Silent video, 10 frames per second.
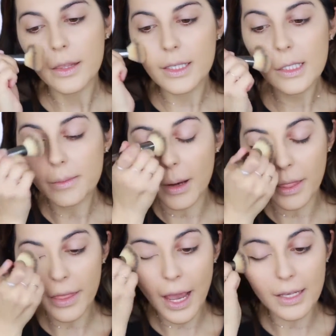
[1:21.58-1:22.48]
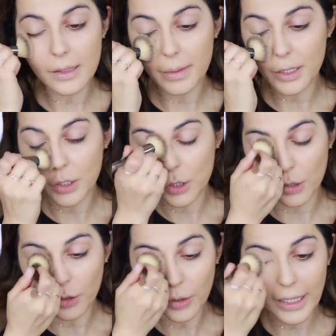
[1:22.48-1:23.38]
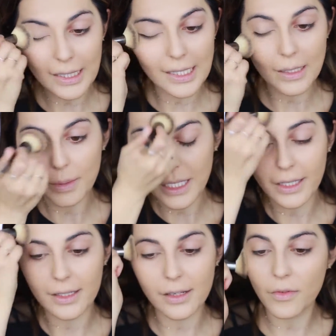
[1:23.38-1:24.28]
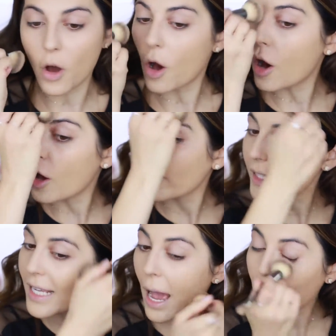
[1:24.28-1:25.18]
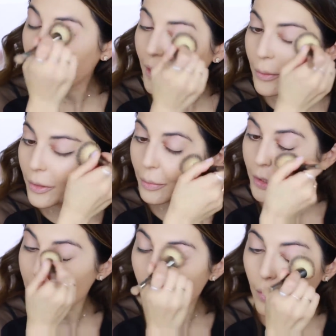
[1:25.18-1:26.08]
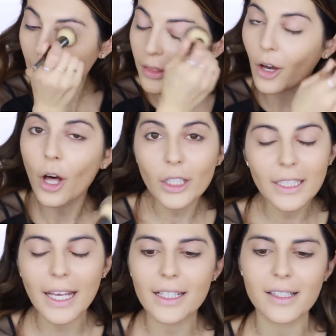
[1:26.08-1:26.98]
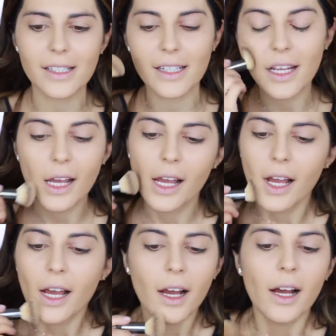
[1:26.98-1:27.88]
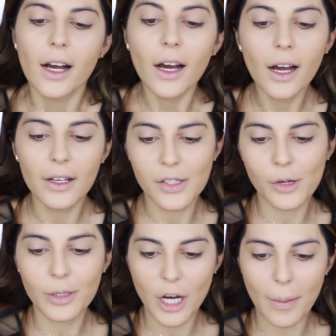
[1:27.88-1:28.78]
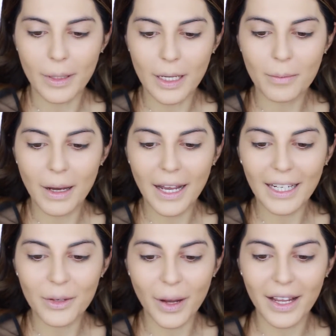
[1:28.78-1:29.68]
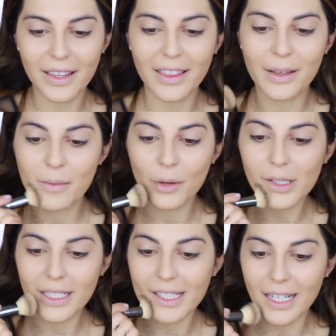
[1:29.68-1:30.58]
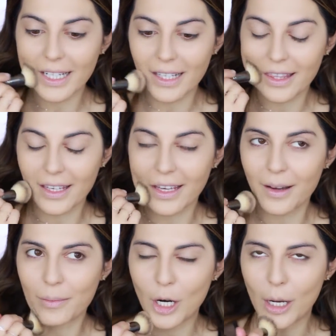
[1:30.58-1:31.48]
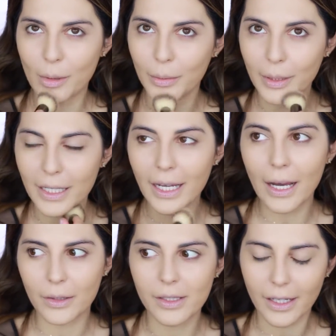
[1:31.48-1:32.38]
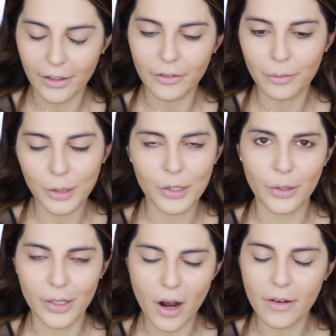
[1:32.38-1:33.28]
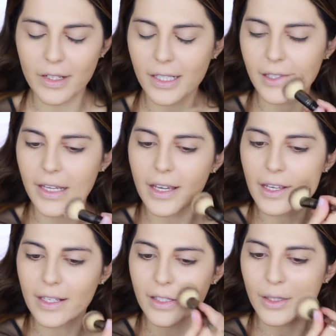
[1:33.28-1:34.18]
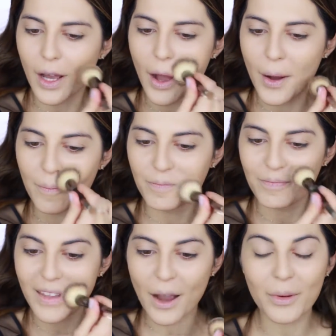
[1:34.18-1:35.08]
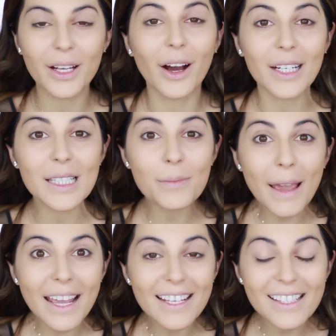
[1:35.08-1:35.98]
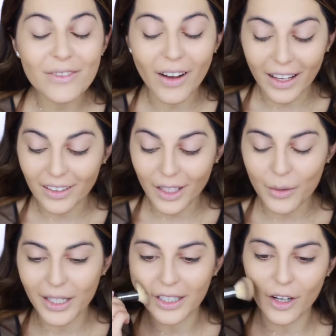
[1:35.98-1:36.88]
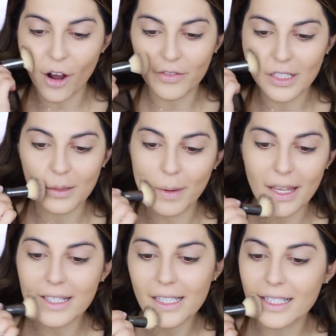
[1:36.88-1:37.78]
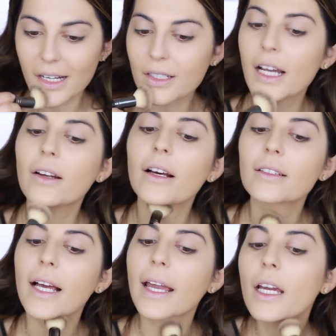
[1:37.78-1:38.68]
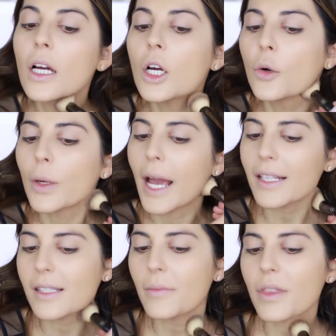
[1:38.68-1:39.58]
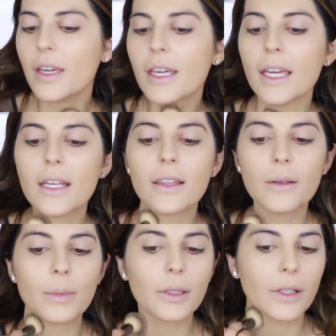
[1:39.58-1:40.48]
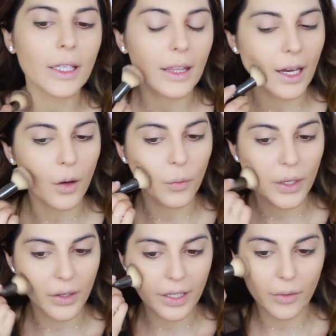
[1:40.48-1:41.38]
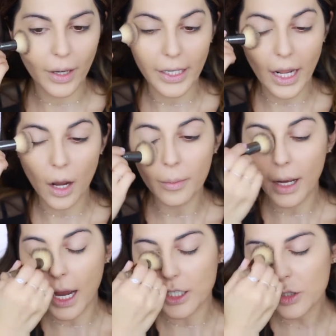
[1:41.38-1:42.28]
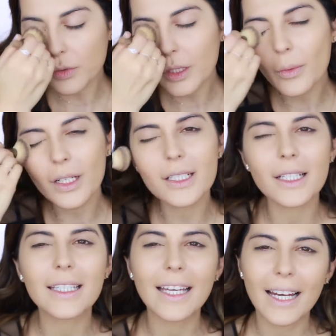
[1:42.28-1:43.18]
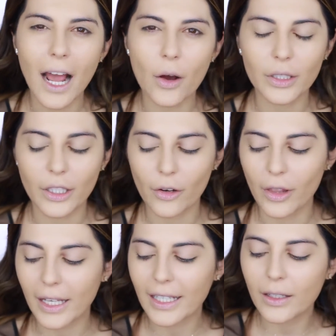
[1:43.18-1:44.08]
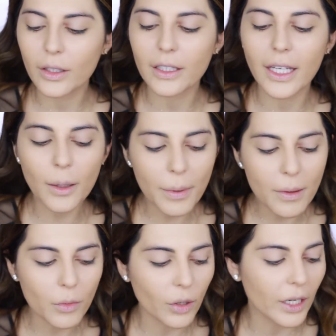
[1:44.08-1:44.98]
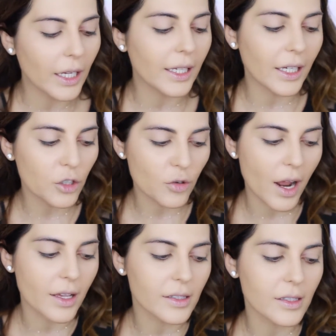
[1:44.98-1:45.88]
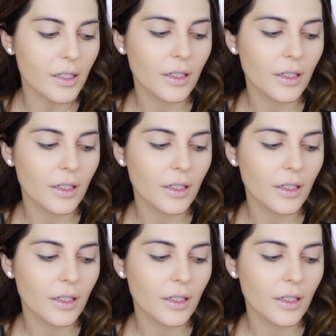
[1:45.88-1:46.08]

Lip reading: This month has been so crazy because of all that's happening with Persona and the holidays and so much happening. But anyway, the most exciting thing, probably outside of Persona obviously, is that we got a space. Finally, we got an office space in downtown LA. We had something in the building that we are in right now, but I just really wanted to get out, you know, like get up in the morning, get dressed,